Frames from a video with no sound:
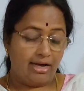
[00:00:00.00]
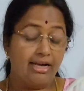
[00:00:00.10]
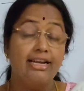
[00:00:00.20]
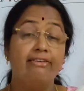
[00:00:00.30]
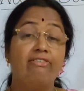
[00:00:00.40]

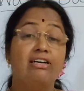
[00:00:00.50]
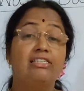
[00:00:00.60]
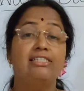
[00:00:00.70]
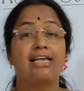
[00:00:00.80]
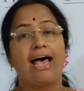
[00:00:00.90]

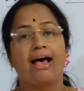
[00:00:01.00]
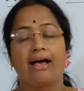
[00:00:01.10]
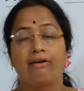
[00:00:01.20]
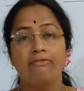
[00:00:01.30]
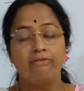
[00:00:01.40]
Rivers
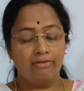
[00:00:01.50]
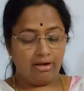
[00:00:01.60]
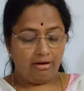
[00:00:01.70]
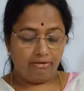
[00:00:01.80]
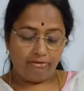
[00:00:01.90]
have
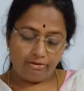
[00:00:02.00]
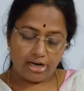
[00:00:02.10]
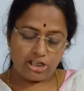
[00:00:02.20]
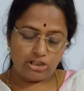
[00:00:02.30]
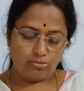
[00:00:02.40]

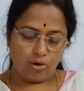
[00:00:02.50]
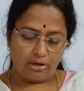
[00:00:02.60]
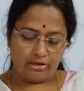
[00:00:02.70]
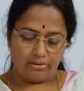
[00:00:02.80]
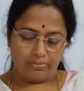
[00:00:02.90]
fresh
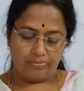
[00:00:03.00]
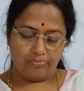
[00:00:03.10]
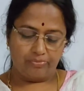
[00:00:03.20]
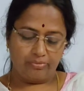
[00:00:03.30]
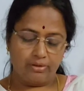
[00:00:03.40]
water.
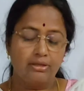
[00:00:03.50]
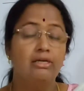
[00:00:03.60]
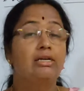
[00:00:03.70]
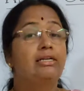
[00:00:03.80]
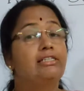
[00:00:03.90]

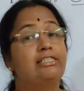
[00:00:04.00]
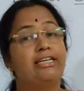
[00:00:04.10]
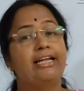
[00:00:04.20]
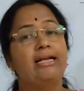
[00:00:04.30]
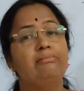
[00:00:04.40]

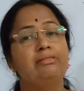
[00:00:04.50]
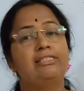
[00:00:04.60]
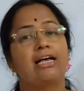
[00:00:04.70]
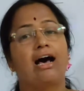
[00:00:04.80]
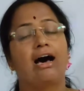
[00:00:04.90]

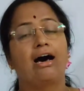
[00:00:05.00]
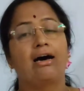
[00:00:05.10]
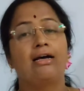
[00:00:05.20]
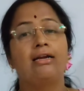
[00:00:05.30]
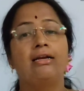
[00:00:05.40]
Streams
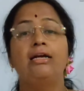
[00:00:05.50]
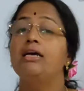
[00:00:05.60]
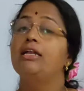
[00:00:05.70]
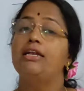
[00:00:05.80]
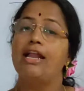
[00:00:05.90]
are
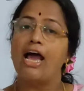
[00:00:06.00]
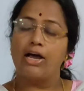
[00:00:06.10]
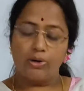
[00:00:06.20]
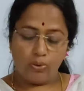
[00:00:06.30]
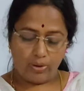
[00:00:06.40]

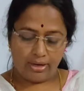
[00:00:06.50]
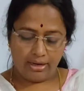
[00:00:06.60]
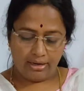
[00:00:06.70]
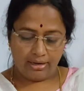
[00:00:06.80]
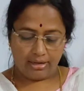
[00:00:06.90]
narrower
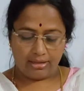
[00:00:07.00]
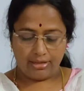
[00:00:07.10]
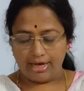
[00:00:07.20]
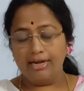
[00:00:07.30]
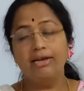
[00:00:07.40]

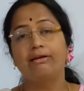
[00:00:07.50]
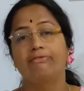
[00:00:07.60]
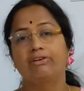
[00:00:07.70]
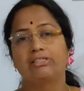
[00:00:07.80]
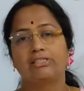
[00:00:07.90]
than
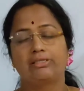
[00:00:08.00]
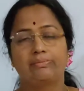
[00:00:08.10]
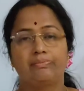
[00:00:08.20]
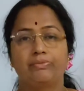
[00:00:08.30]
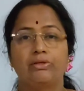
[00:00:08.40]
rivers.
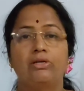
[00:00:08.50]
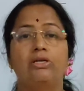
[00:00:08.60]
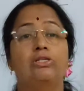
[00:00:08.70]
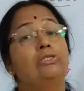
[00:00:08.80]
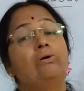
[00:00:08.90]

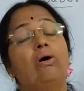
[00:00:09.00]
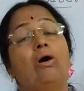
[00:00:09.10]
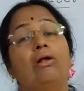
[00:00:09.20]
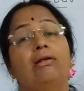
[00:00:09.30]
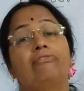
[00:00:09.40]
So
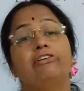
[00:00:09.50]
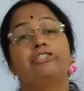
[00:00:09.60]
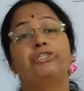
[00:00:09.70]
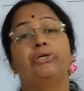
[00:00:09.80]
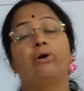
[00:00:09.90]
all of you
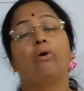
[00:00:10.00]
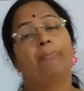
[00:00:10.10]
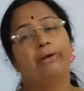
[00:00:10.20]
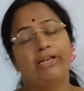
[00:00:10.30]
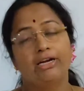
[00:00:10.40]
should
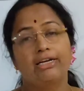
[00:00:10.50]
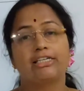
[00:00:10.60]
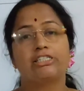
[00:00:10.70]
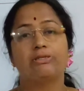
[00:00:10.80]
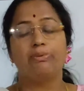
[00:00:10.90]
open your
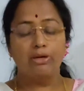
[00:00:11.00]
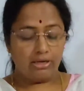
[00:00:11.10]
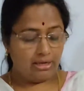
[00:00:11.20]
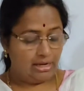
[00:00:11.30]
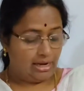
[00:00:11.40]
textbook
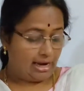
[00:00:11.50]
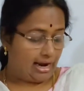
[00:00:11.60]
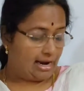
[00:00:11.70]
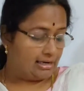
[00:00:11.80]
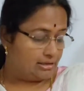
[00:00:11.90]

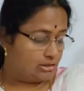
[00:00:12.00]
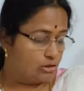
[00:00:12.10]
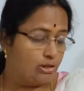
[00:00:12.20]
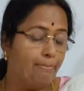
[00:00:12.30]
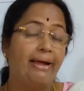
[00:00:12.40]
and to
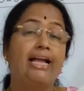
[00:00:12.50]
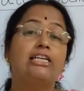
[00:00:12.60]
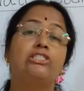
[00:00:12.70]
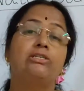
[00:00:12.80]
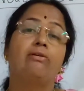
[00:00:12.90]
the
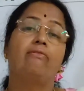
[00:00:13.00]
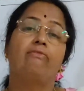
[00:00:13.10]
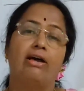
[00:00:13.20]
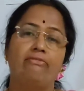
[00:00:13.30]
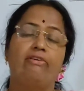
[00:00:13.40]
page
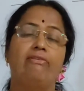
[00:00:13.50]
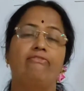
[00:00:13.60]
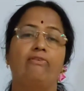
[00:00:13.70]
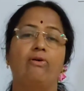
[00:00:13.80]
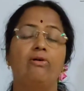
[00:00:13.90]

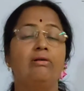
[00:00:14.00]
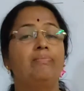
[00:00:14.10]
114